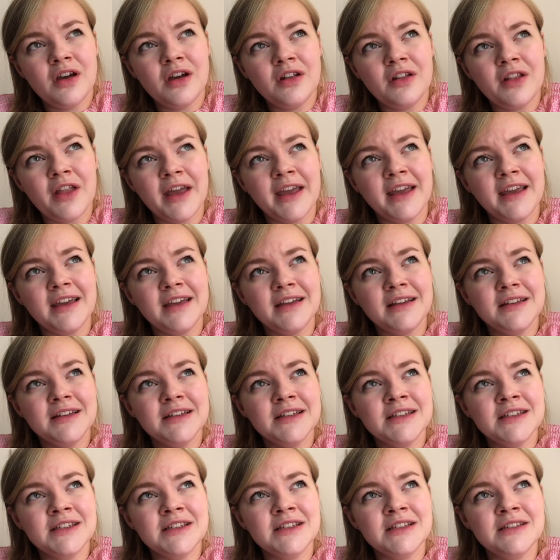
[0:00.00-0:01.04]
like
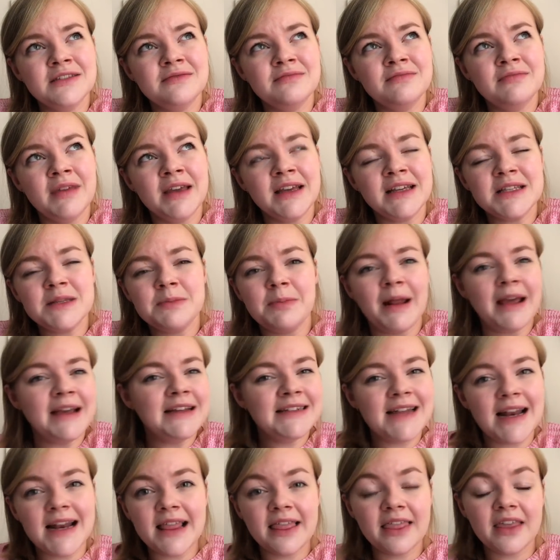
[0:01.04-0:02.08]

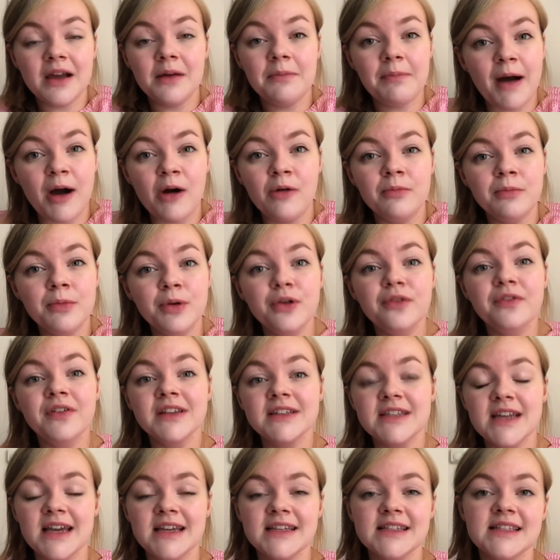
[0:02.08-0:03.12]
explained anything about moving
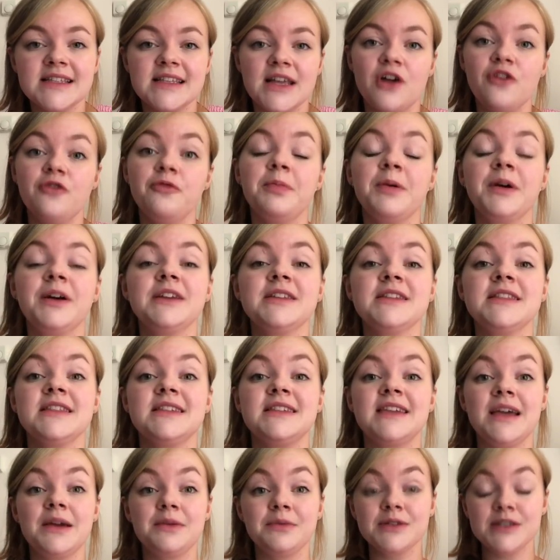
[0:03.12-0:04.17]
day itself because the
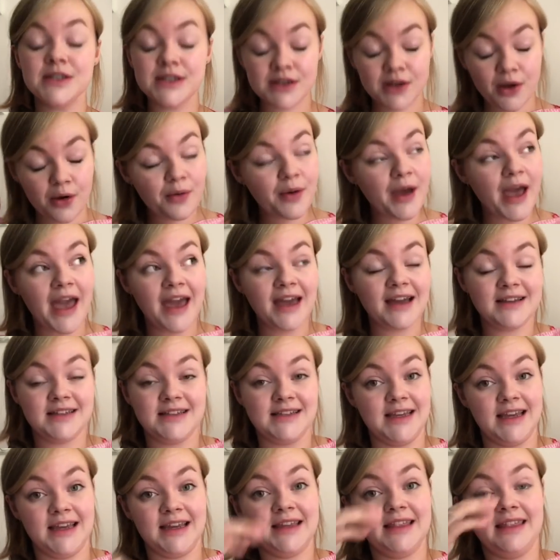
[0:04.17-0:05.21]
day was so
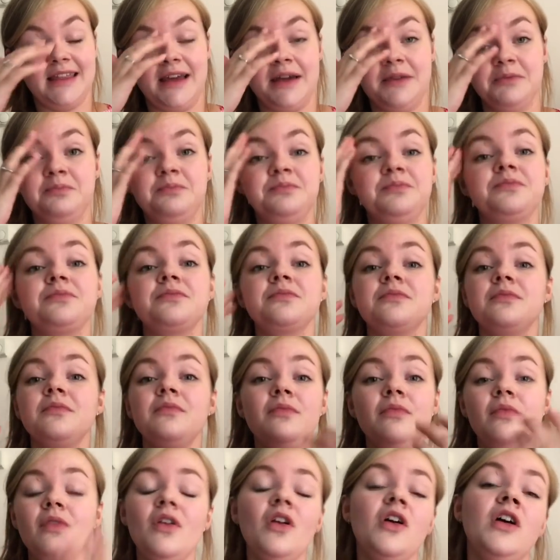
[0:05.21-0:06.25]
hectic that
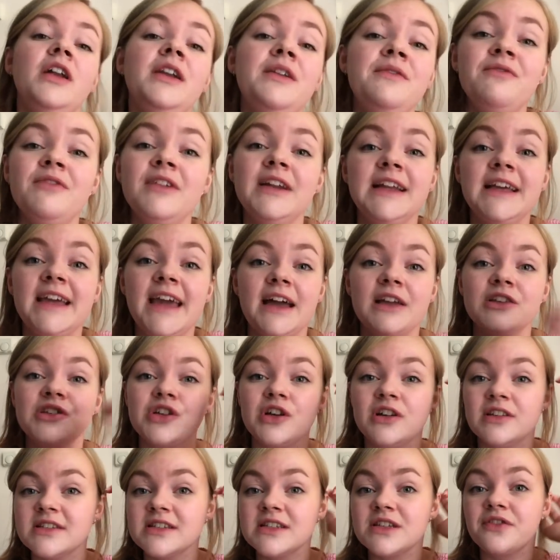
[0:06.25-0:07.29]
I didn't really get a
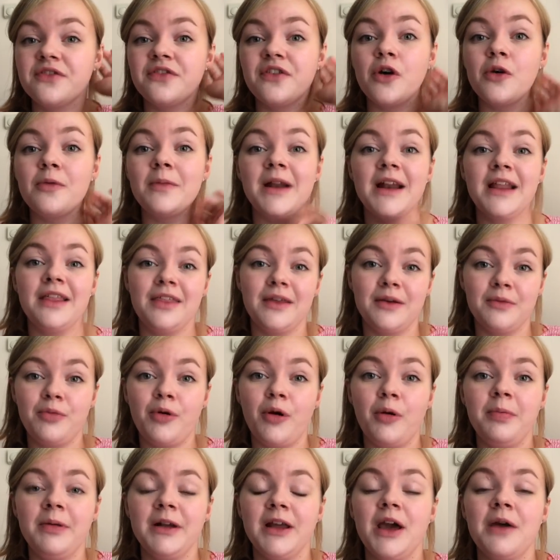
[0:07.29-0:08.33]
chance to film anything
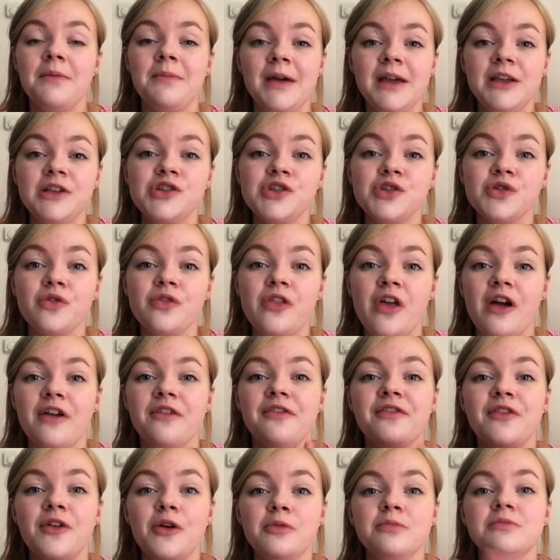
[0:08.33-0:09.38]
properly. I made sure that I
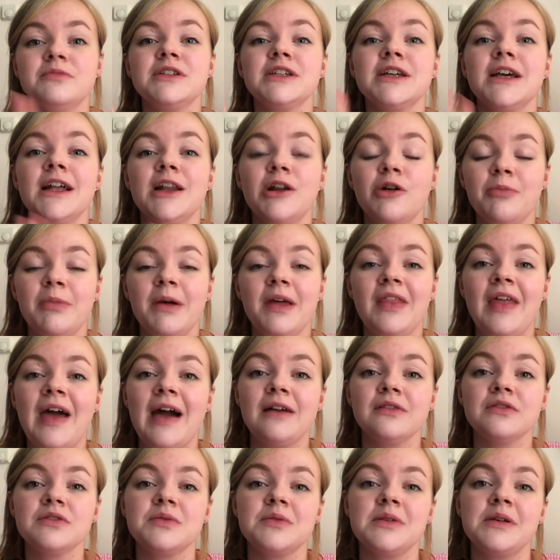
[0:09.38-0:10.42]
filmed a little bit of the
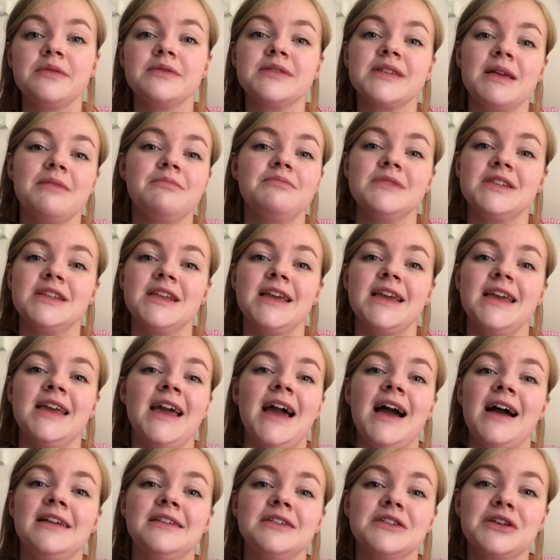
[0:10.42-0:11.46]
house when it was empty
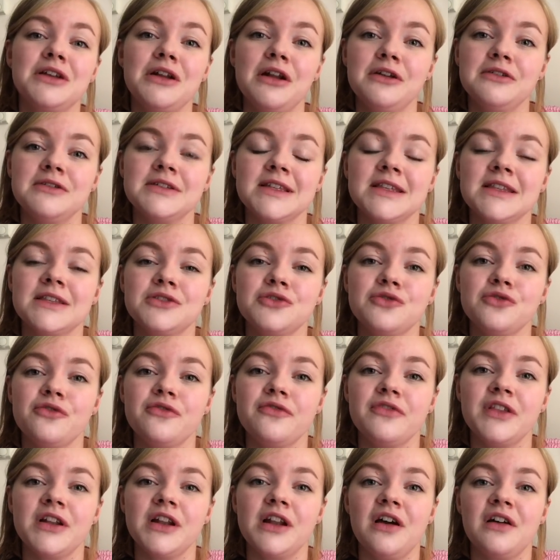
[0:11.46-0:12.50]
and closing the door
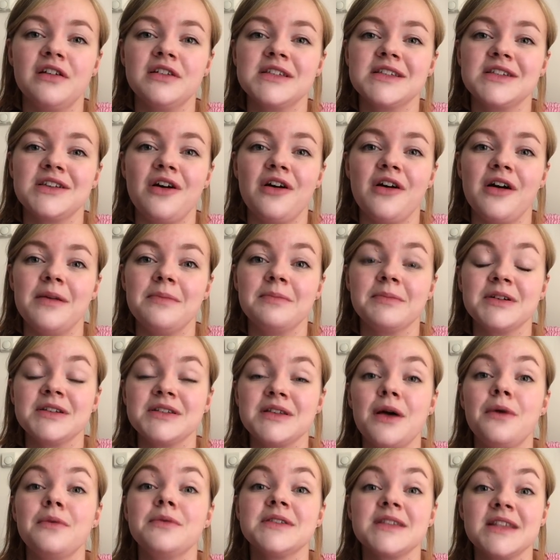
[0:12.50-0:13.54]
for the last time
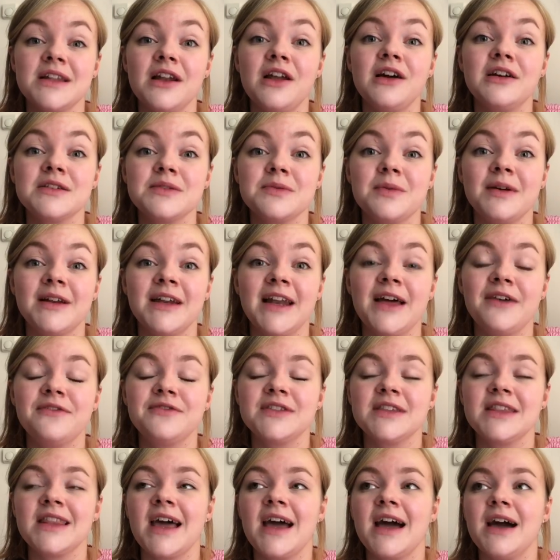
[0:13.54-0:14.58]
because I was the last one
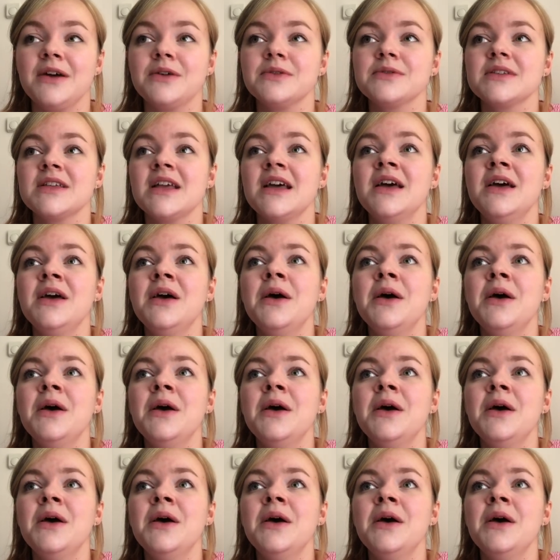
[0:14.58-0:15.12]
left in the house.